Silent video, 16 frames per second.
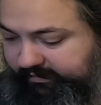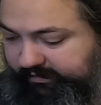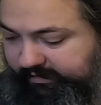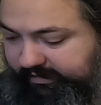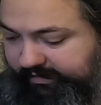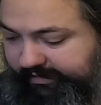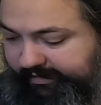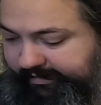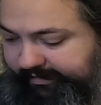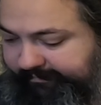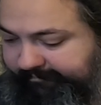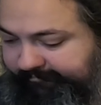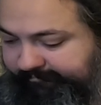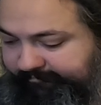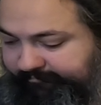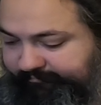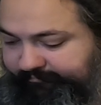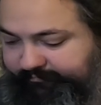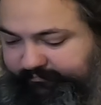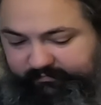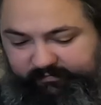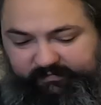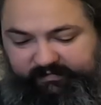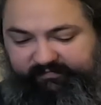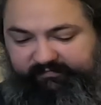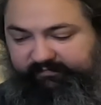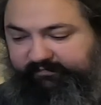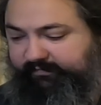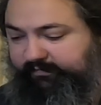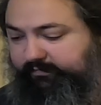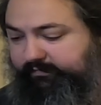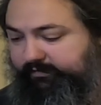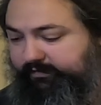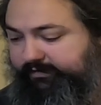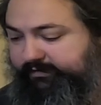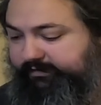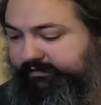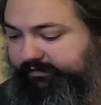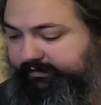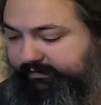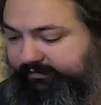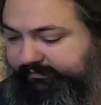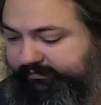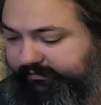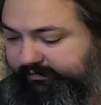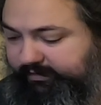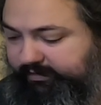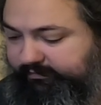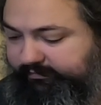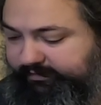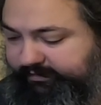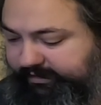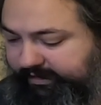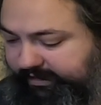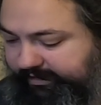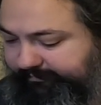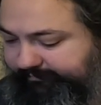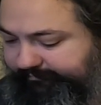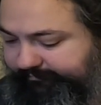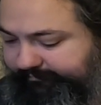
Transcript: This phone is a little slow today.